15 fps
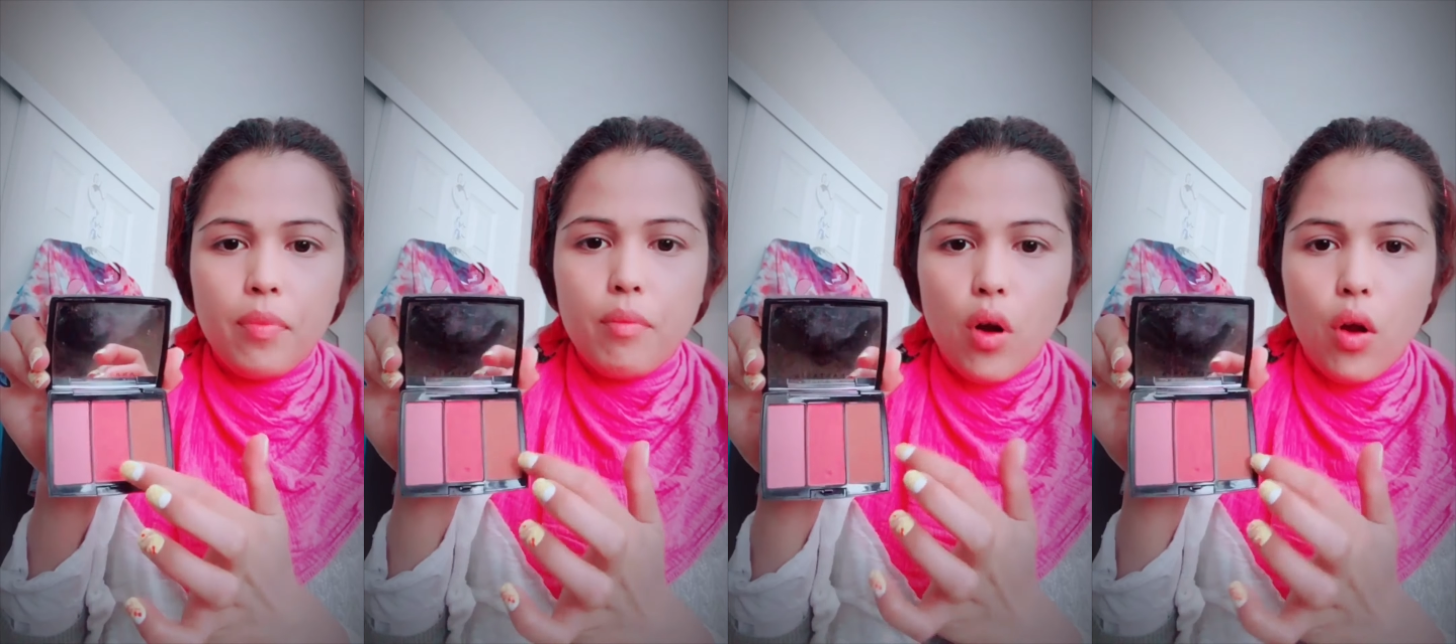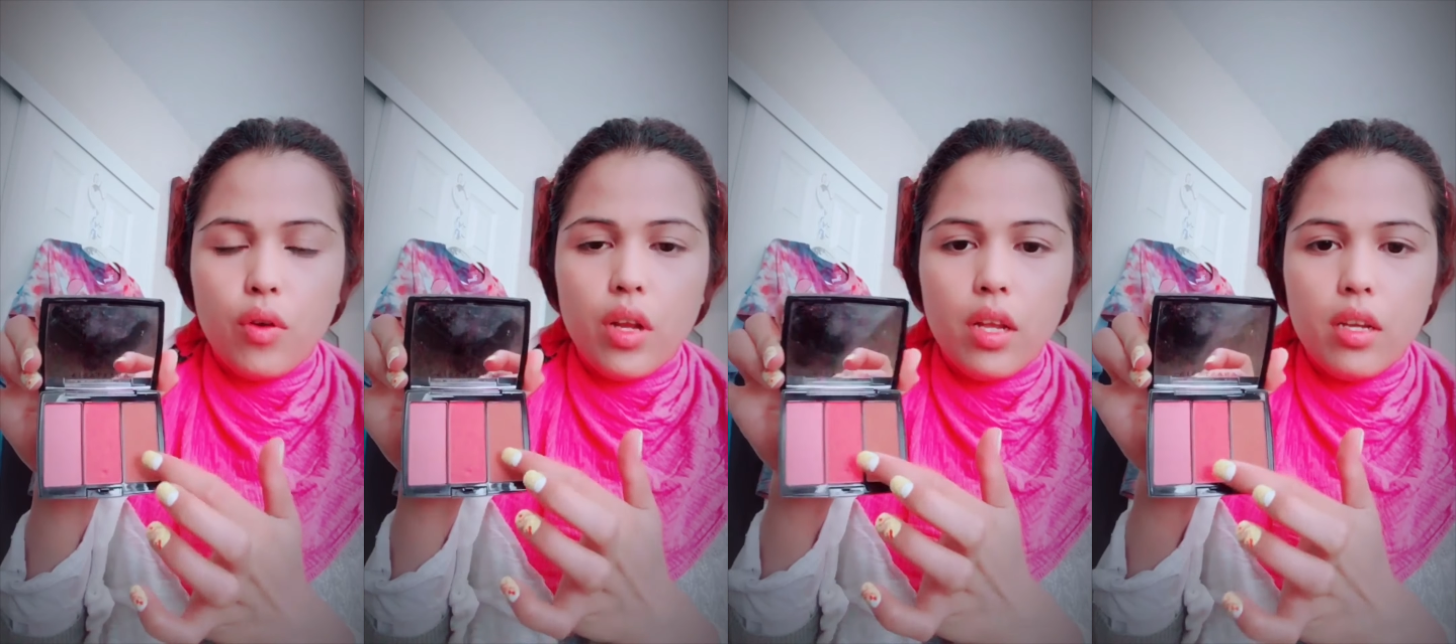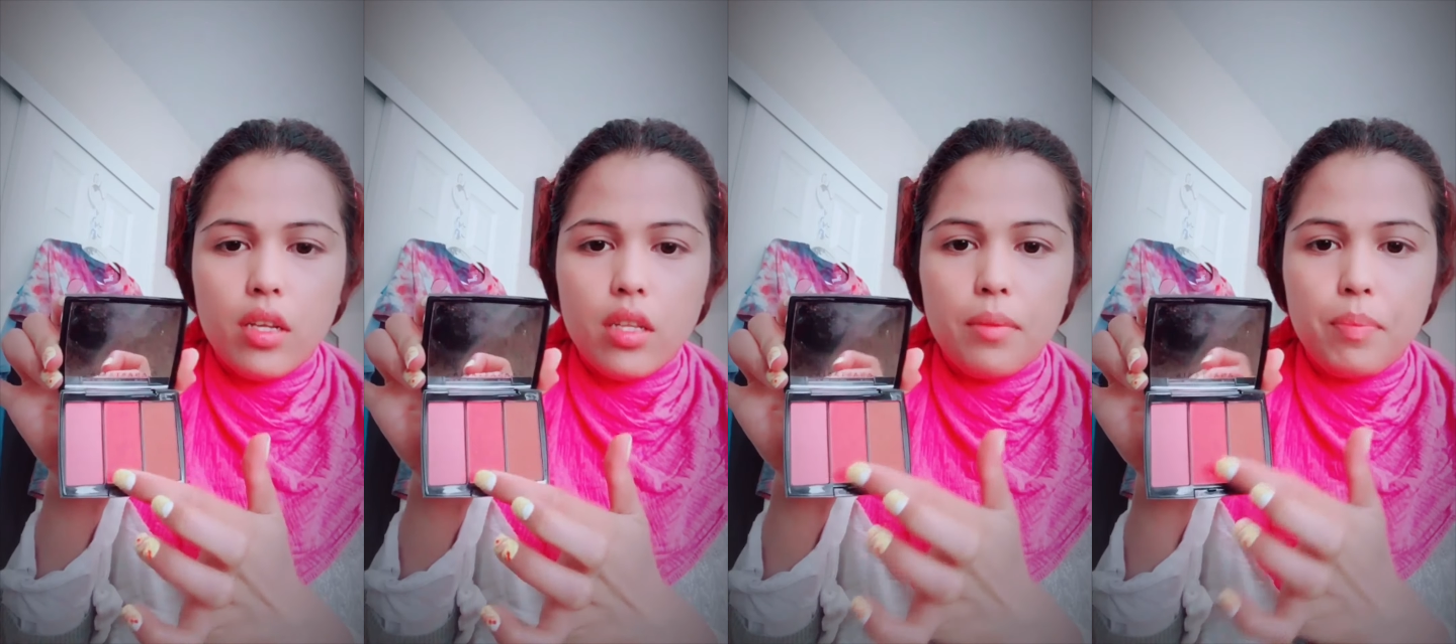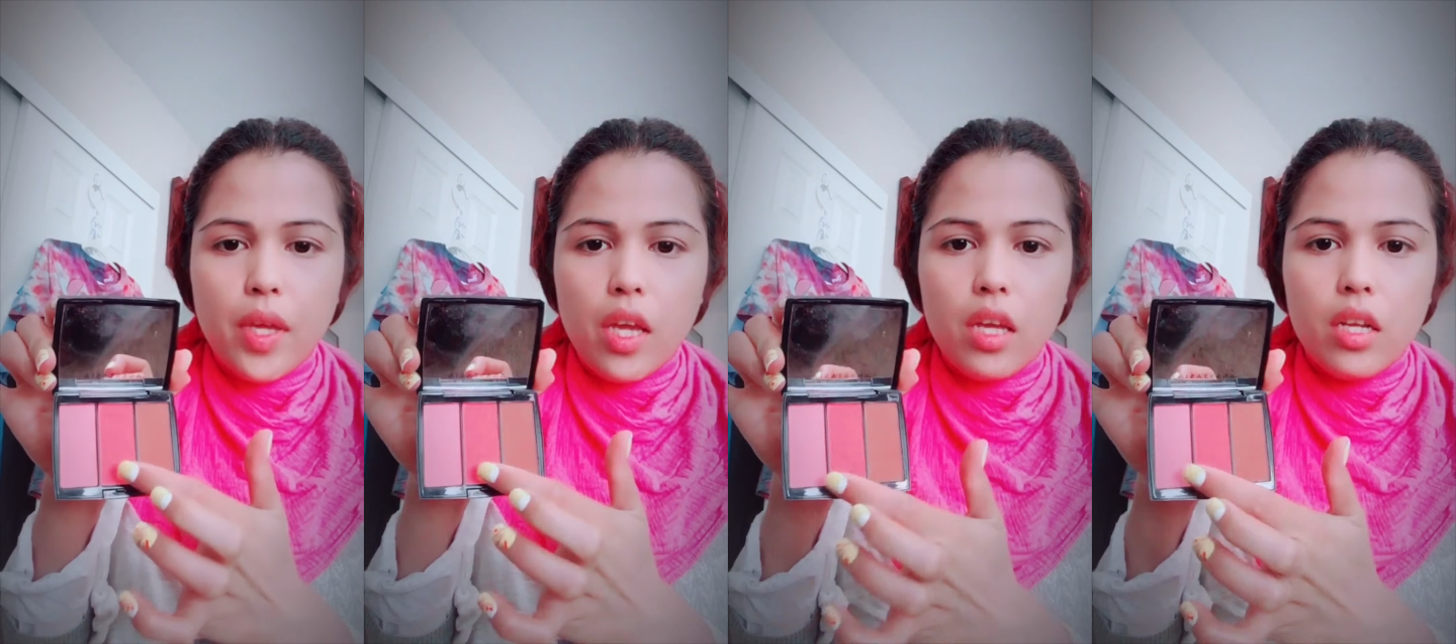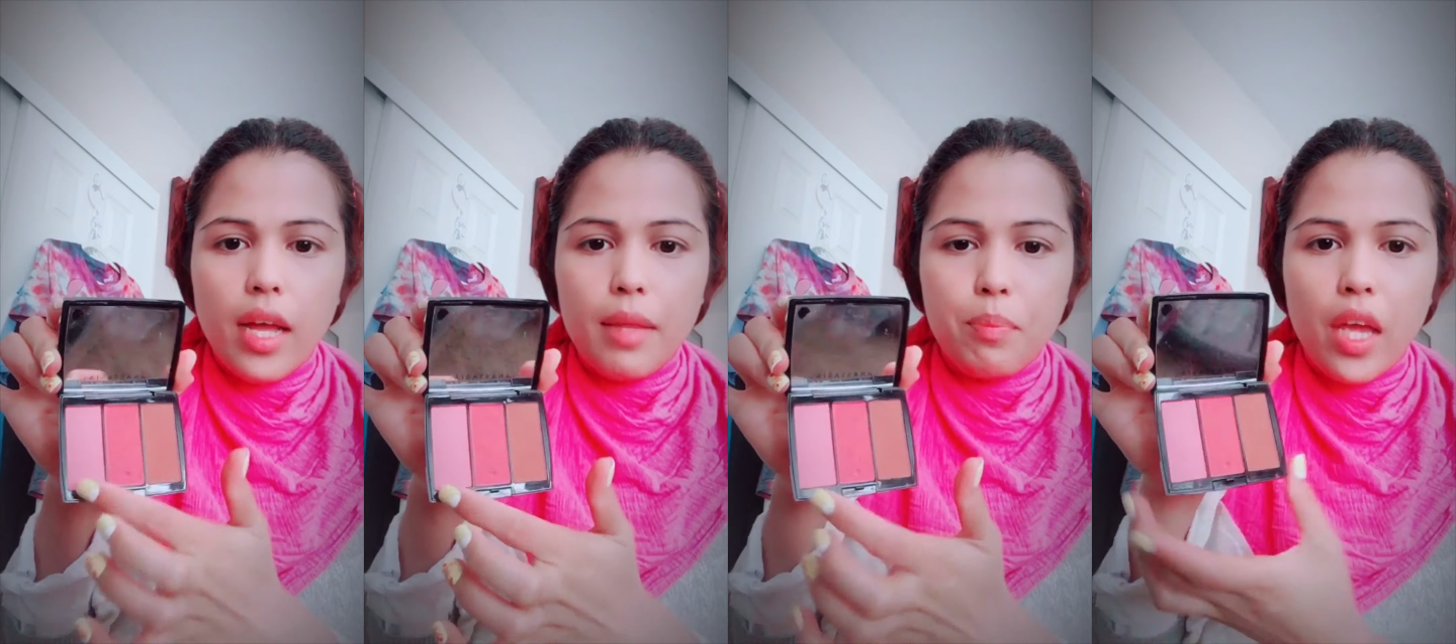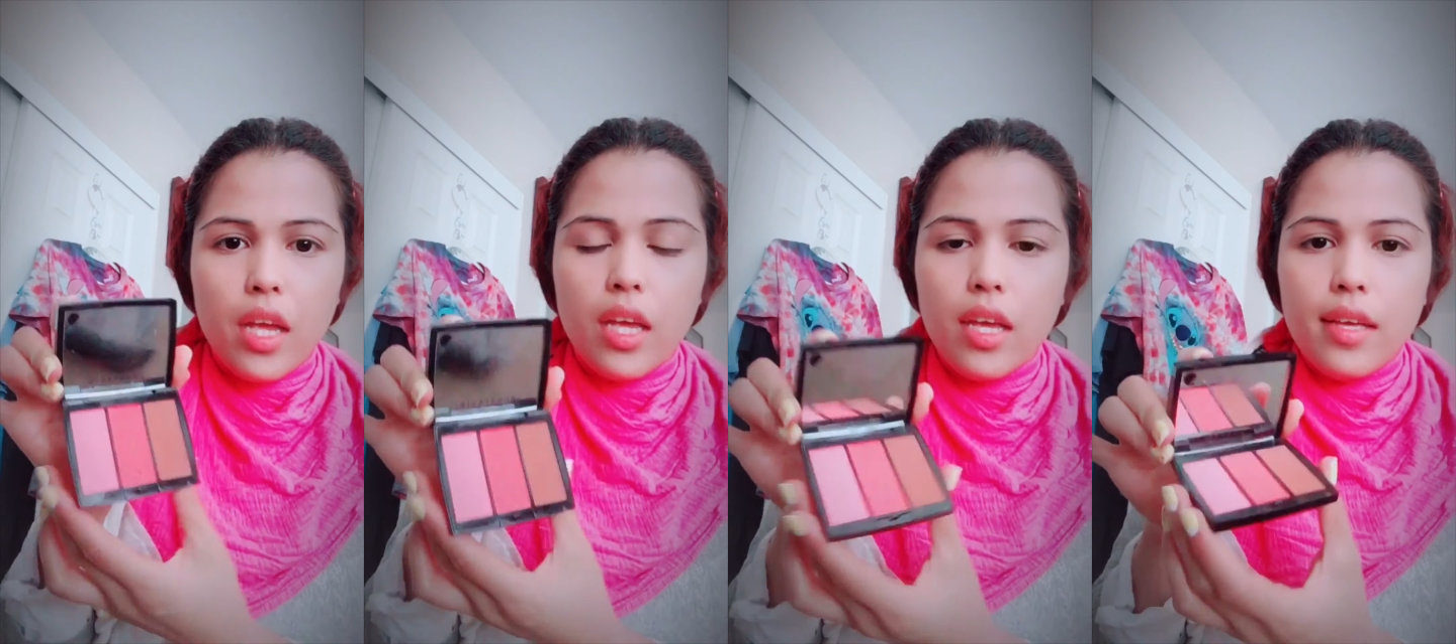brown, and then pink, my
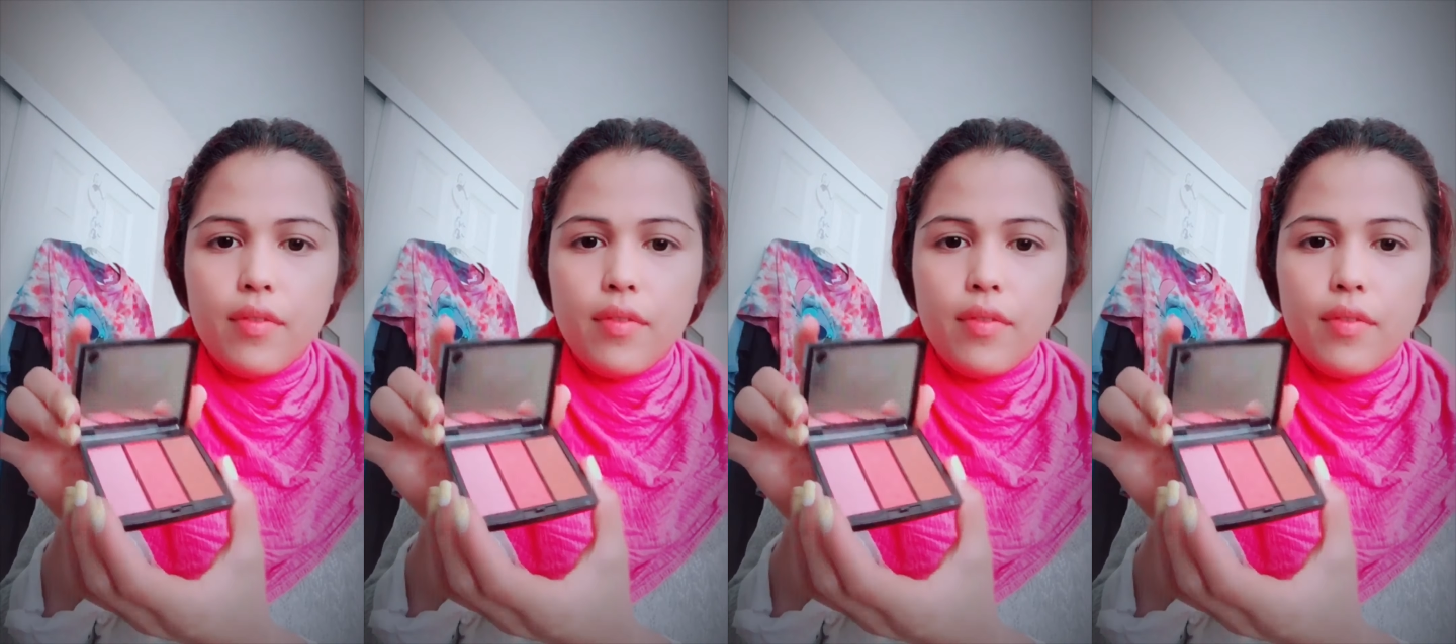pink